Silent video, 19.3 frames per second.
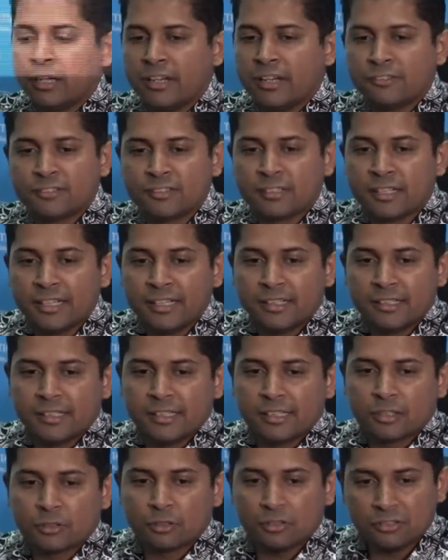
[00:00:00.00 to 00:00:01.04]
who have signed
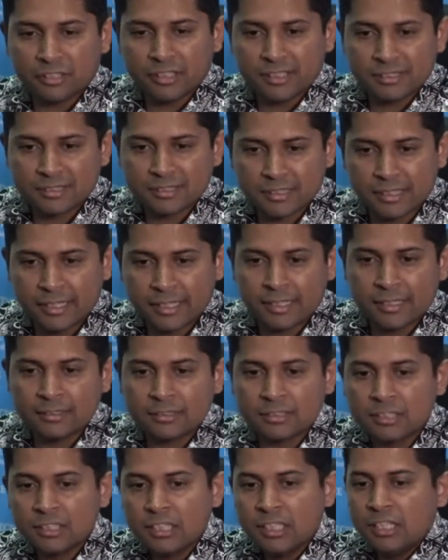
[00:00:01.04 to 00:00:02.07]
their contracts,
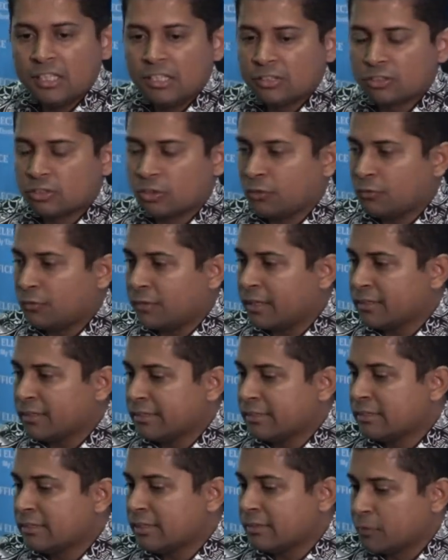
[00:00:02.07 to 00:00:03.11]
and so far,
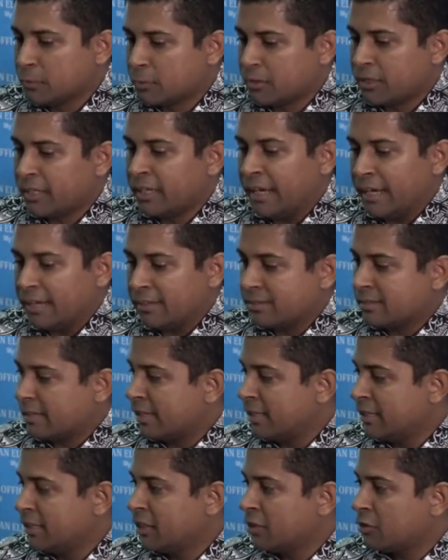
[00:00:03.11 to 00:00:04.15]
since everybody has
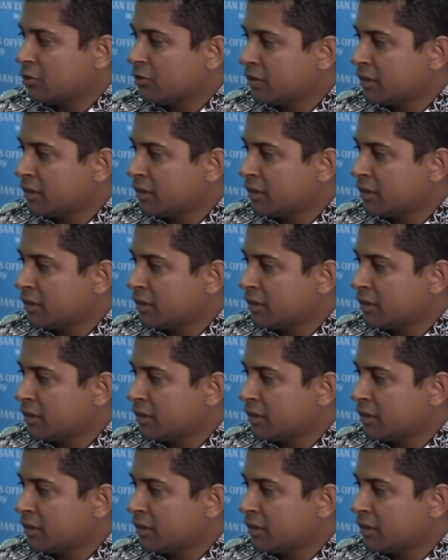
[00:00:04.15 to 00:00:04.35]
signed their